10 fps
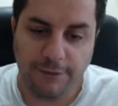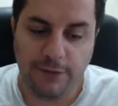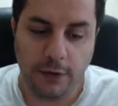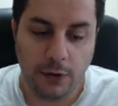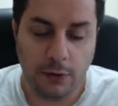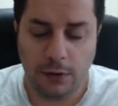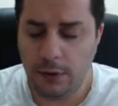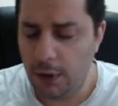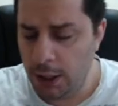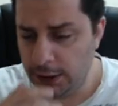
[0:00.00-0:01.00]
you
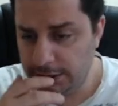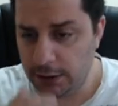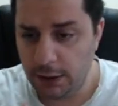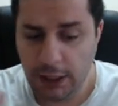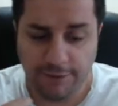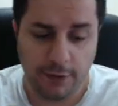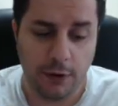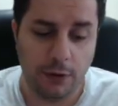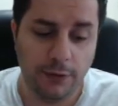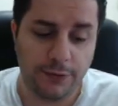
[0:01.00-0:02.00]
if you're
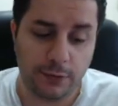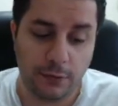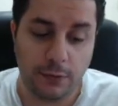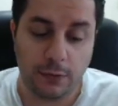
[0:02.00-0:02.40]
going through